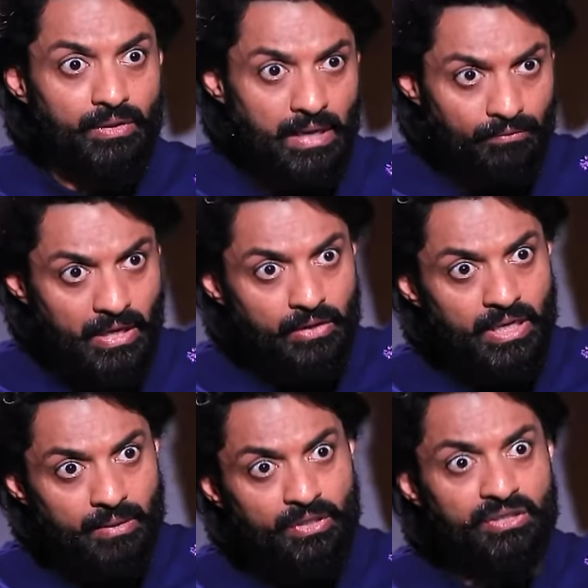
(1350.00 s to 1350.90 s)
We had to
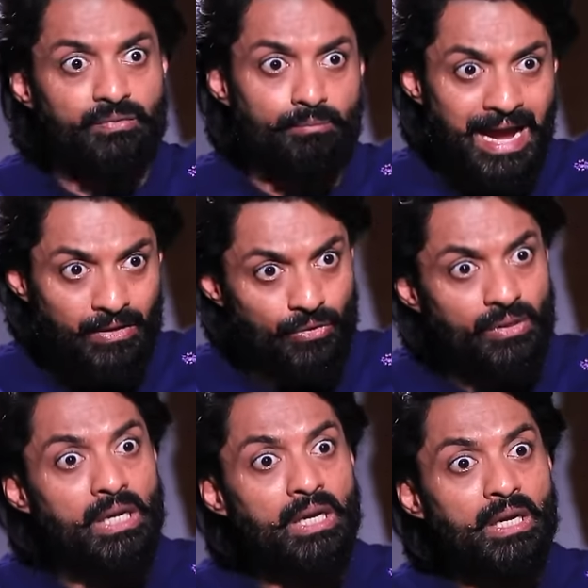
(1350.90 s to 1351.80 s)
get a person from Bangalore
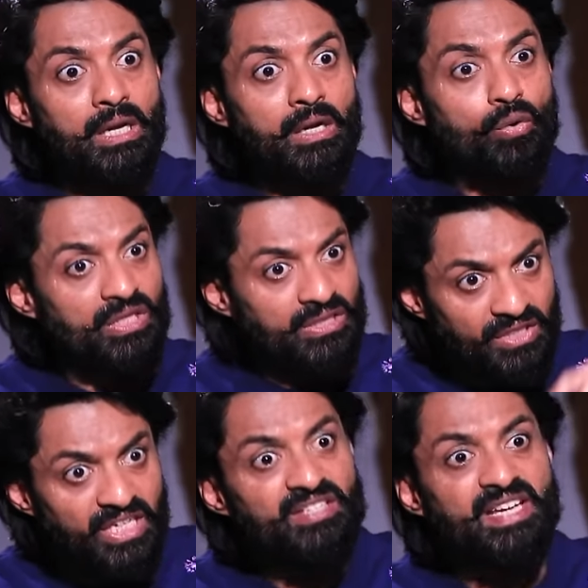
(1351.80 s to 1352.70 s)
who does the
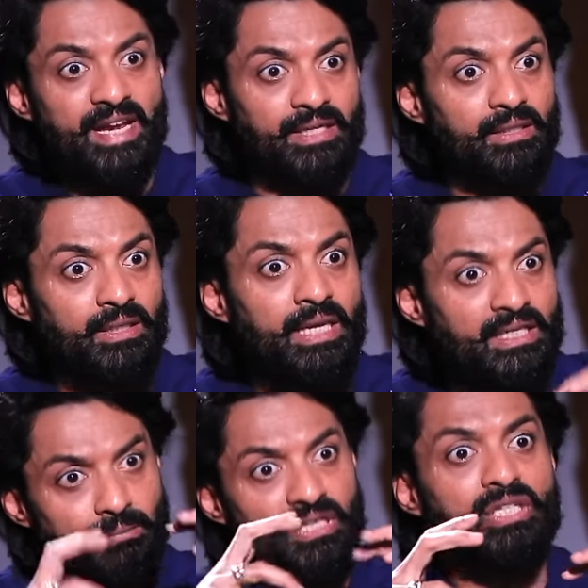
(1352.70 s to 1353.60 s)
3D scanning. He has
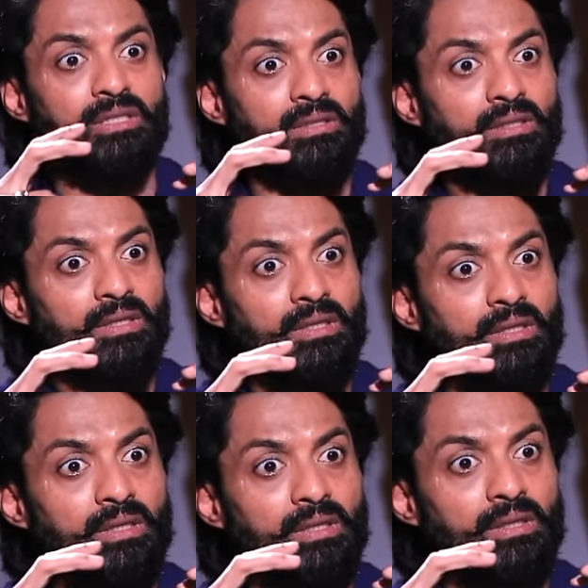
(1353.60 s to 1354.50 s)
a machine
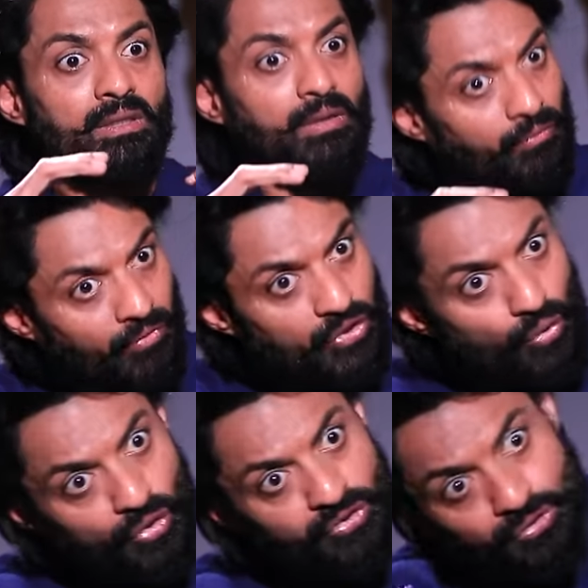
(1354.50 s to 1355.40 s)
which
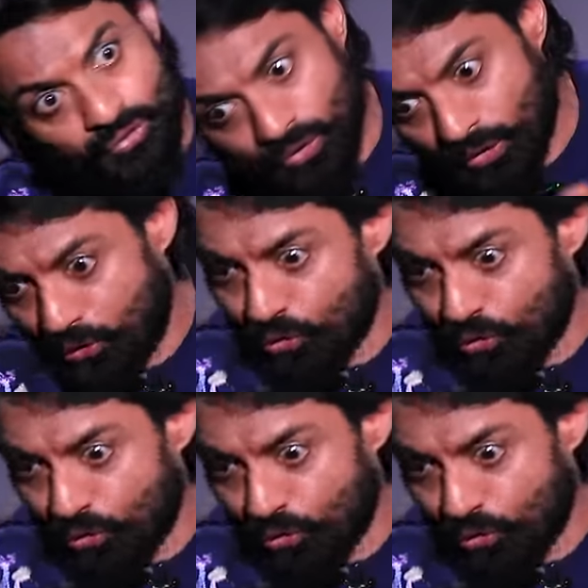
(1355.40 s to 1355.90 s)
goes into the